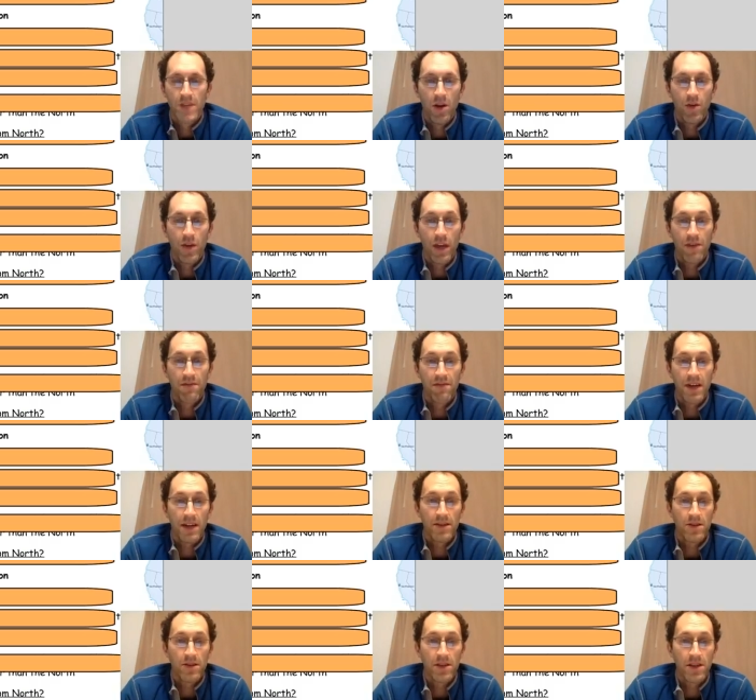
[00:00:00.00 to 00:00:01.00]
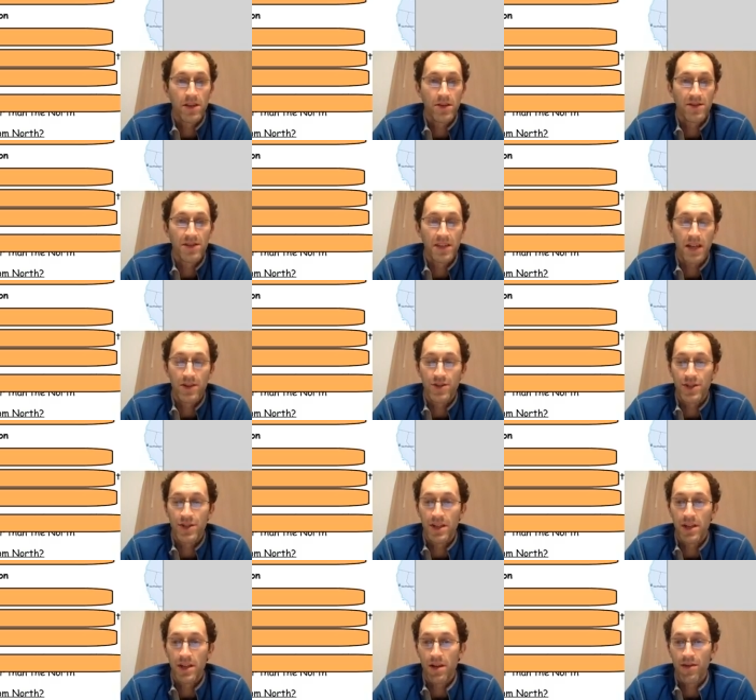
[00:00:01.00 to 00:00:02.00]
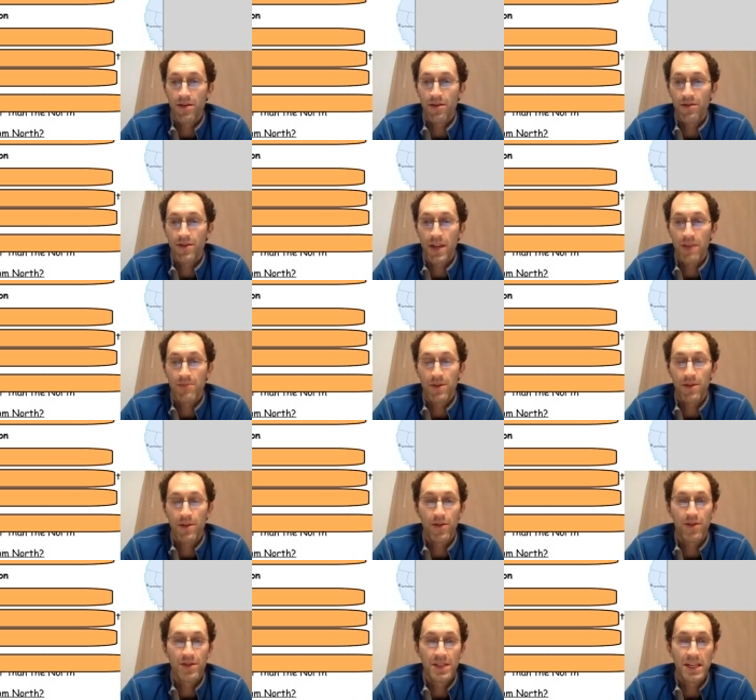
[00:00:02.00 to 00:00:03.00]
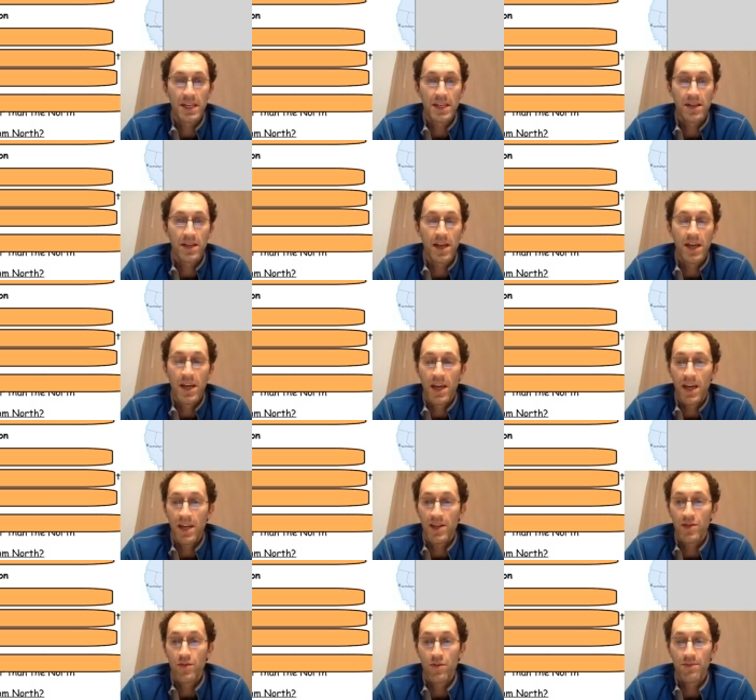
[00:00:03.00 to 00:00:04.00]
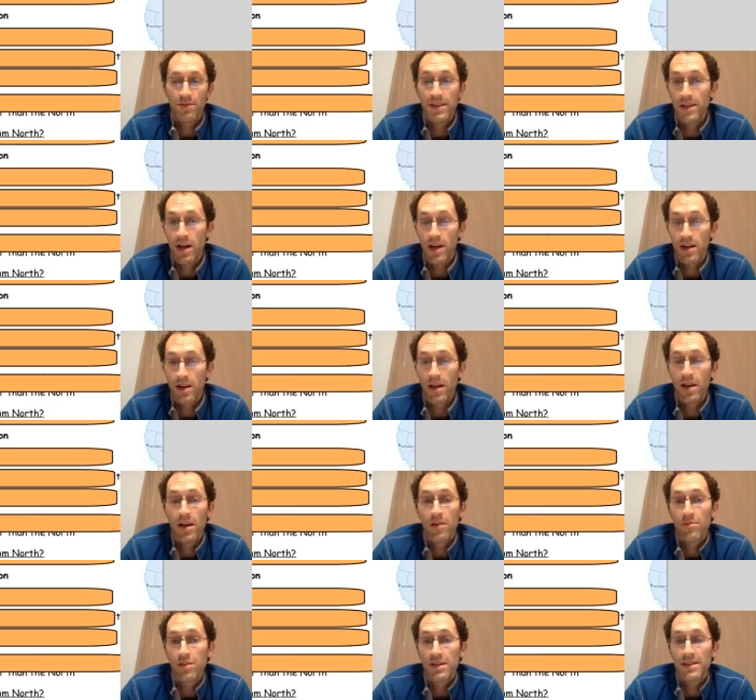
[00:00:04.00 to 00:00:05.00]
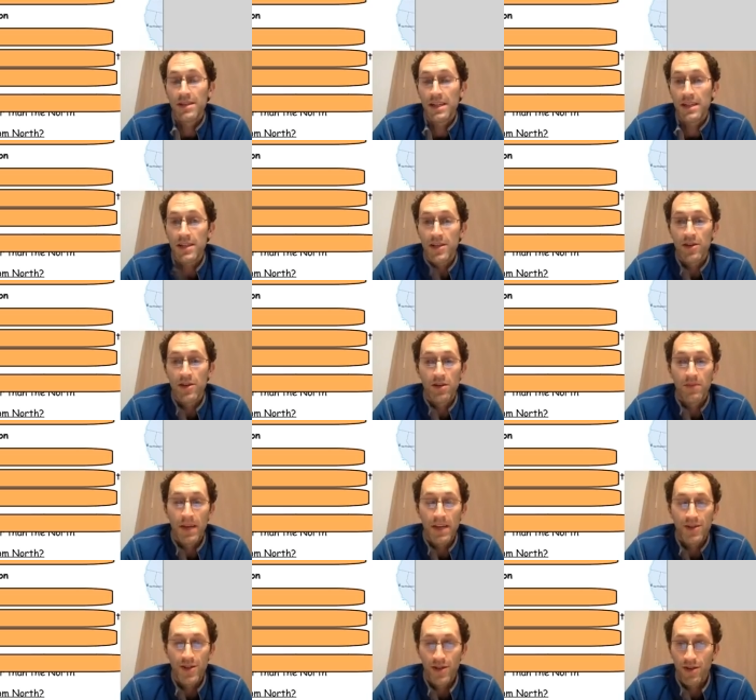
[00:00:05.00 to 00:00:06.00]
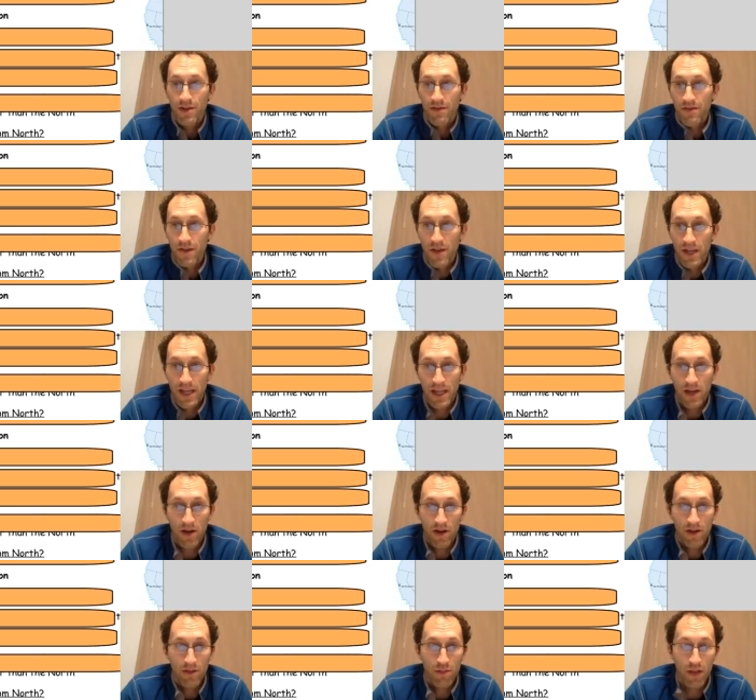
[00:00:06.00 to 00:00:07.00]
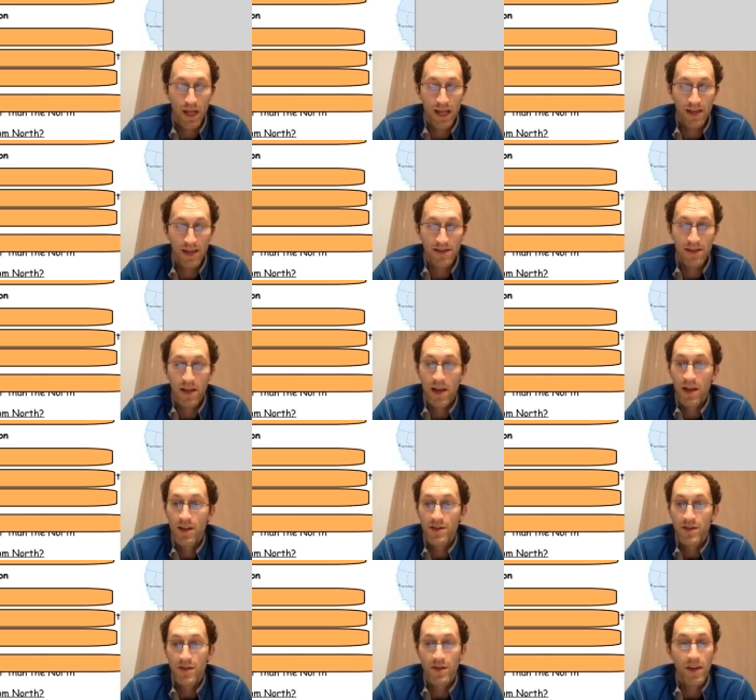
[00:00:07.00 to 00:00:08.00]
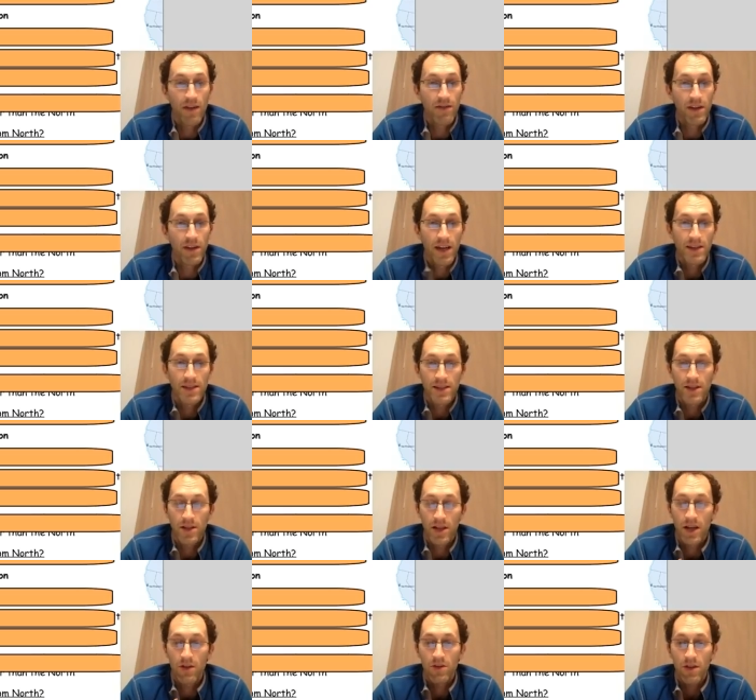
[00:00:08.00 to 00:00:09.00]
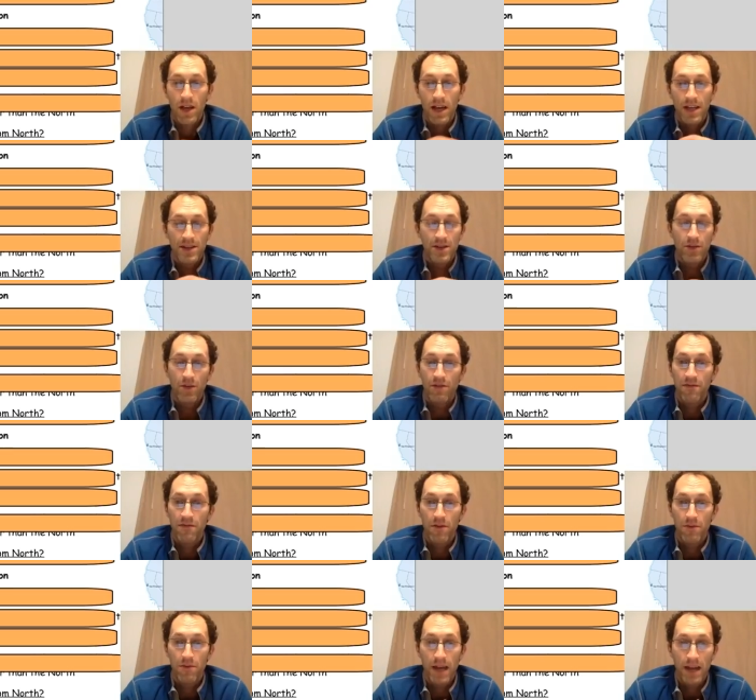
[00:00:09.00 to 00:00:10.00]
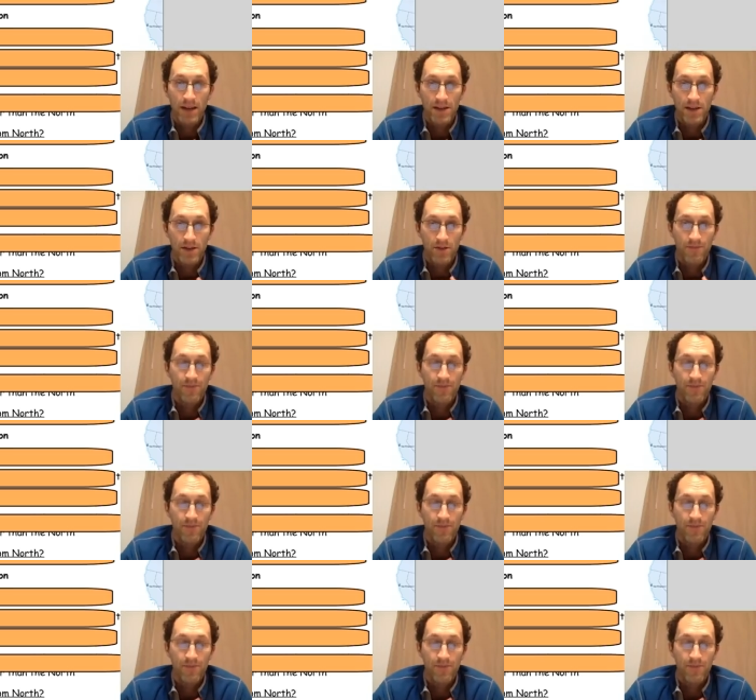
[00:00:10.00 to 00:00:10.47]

Okay, final little section here on chapter 13, and you will be done. Please continue to make sure you're filling in all the blanks so you have a nice little outline to refer back to.